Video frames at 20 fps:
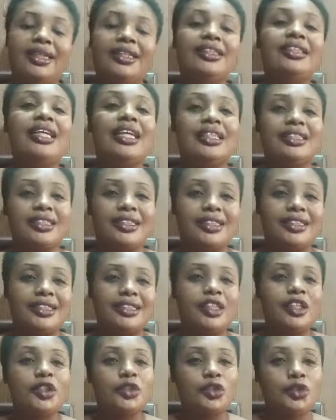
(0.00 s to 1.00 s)

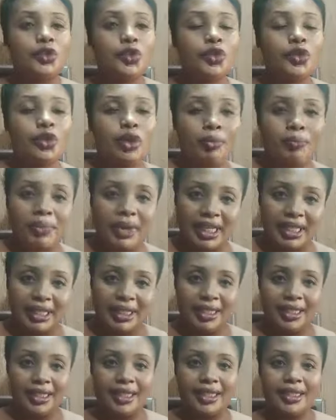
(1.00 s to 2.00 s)
Yes, do not
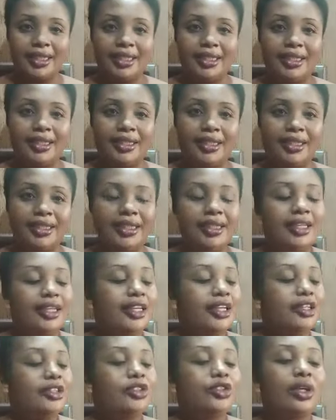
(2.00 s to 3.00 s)
panic.
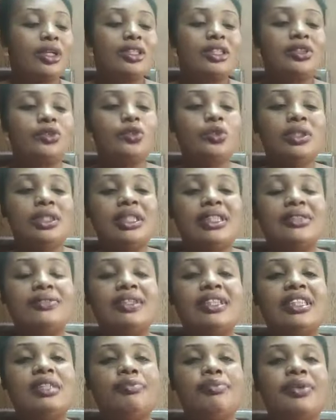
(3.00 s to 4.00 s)
Just do this
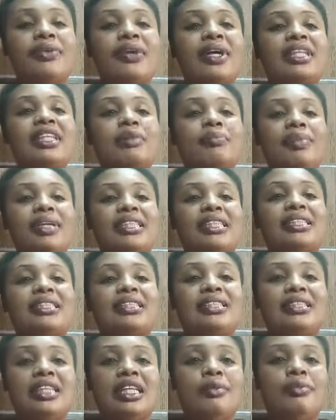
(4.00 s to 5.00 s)
recipe. Write the
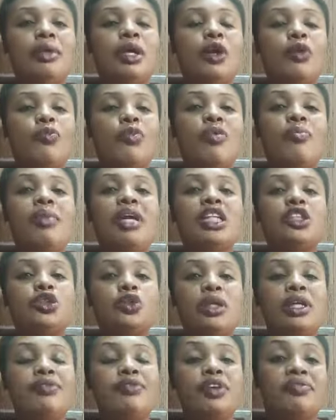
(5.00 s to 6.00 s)
person's name. But make
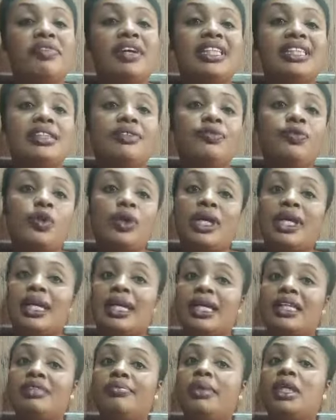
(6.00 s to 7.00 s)
sure if you're fighting for a
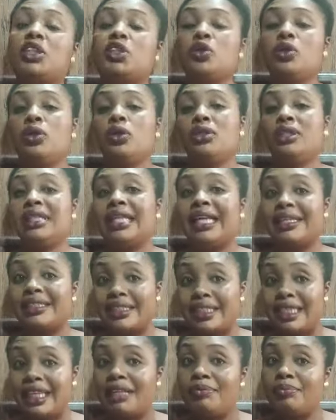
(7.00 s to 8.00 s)
land, make sure
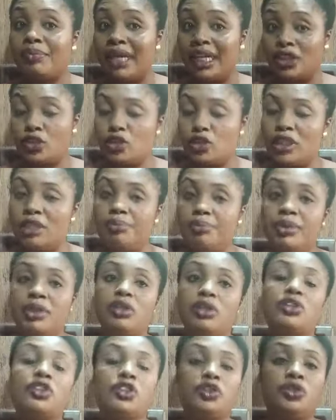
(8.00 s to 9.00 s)
that land actually
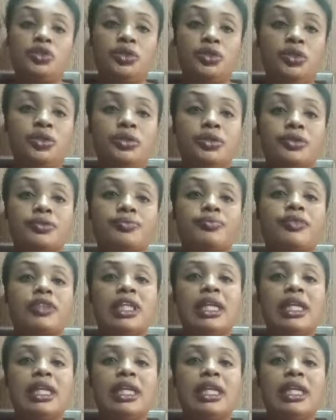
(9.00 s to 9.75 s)
belongs to you.